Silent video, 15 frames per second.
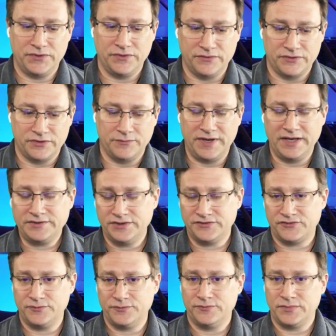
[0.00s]
the message
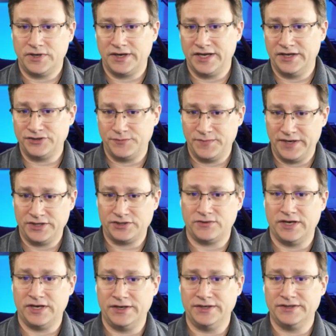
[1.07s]
from Archangel
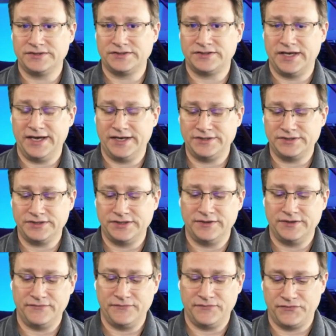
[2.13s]
Metatron is to actually
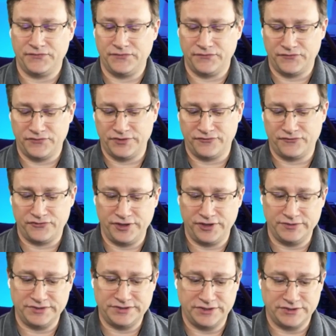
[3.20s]
for the
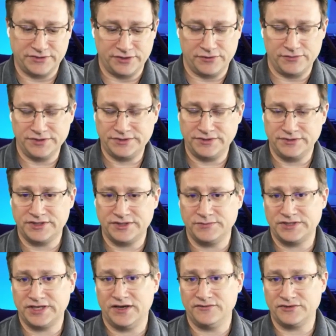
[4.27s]
frequency. So the crystals
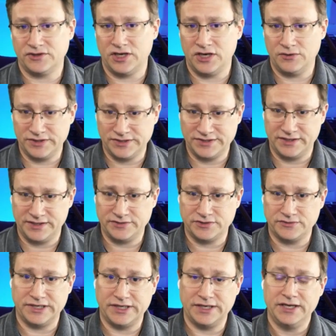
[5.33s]
themselves, along with the
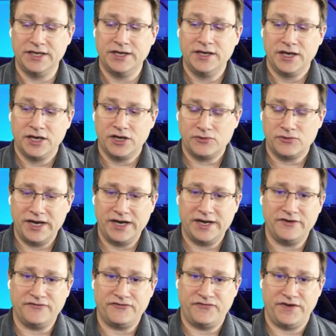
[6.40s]
tensor ring, create
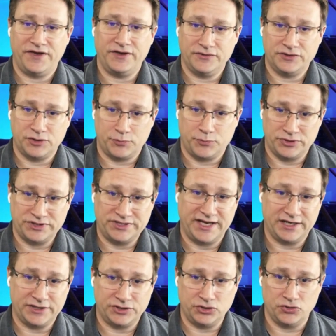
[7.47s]
a field to
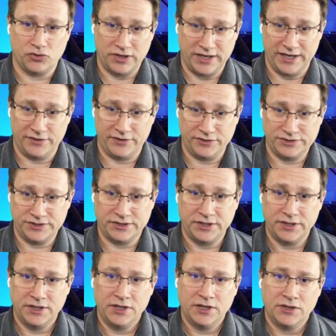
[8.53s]
protect your energy.
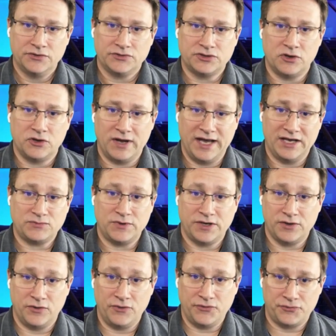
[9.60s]
So as we
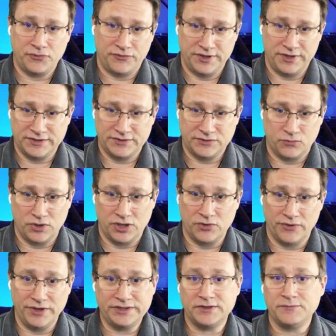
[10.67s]
go through this, we're
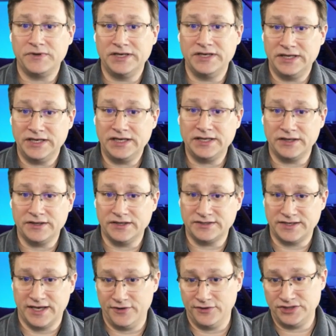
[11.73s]
going to be needing this
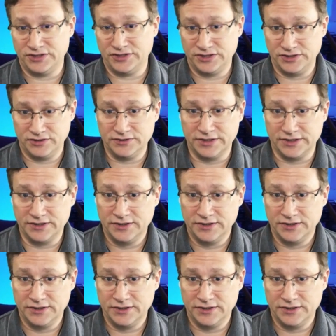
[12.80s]
energy shielding.